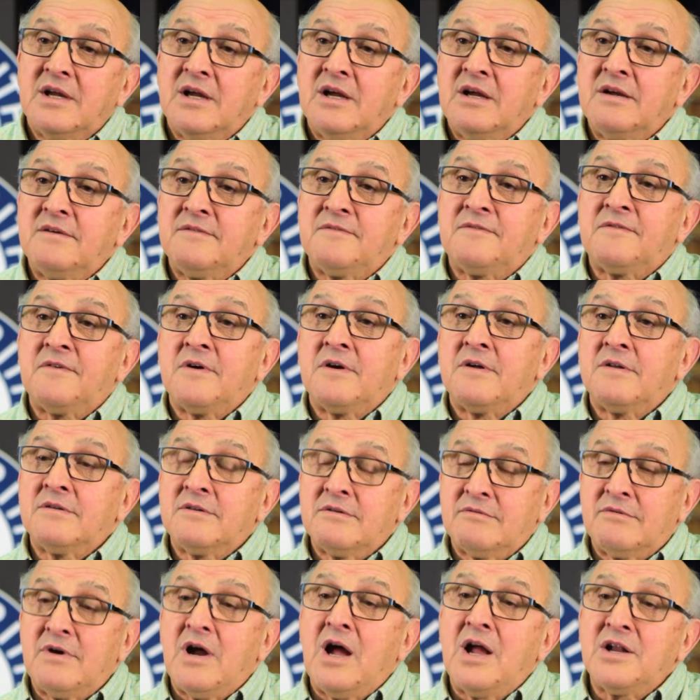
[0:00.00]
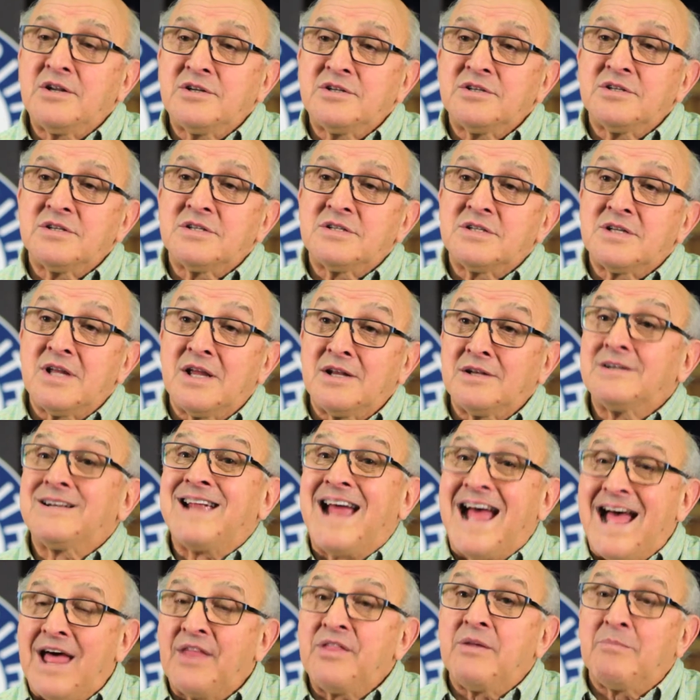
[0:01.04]
of the righteous and
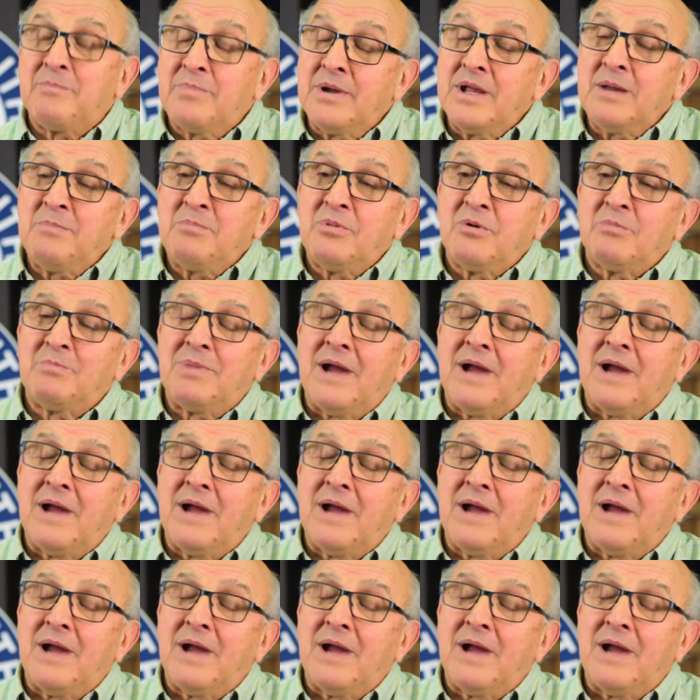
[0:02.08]
other people,